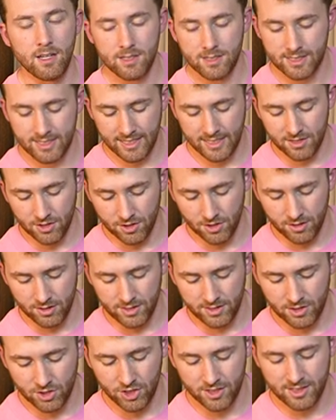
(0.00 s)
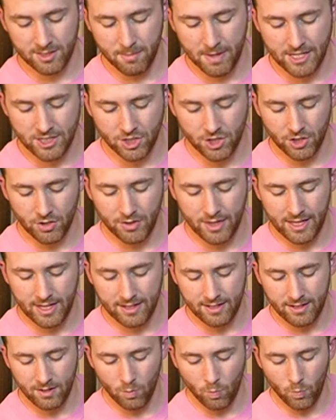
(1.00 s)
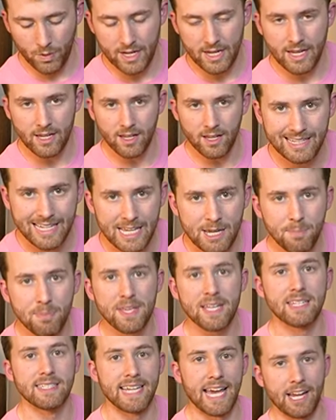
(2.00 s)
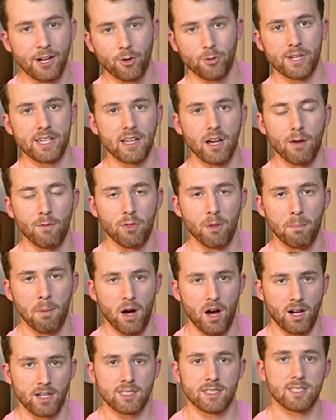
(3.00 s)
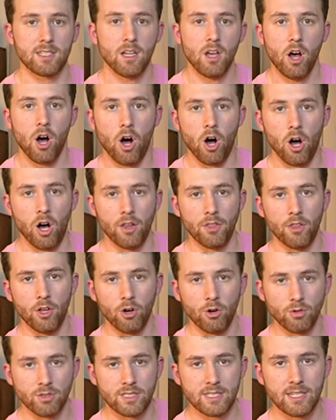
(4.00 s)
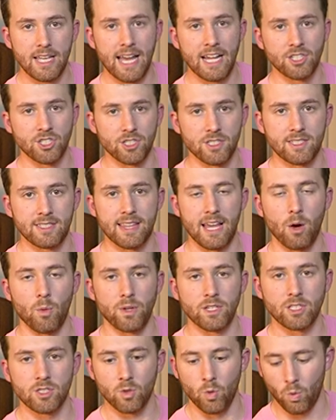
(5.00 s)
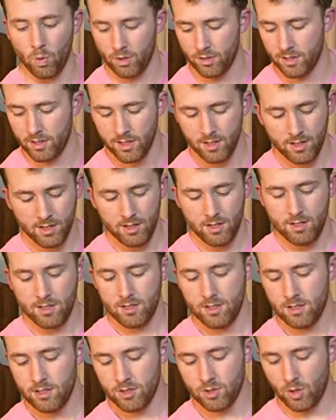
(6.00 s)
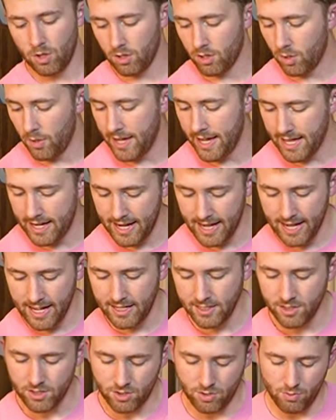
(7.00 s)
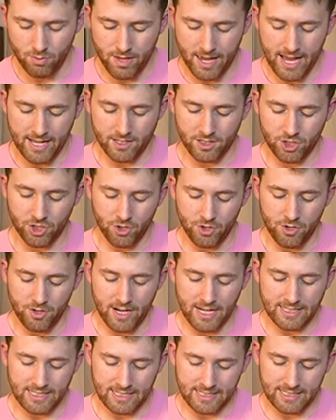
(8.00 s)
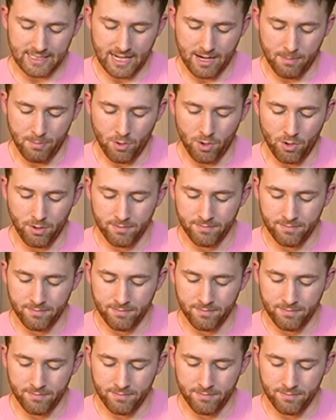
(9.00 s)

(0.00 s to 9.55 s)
scissors just to make sure that we keep the integrity of the box on those edges that we scored. So I'll go ahead and do that to show you guys an example.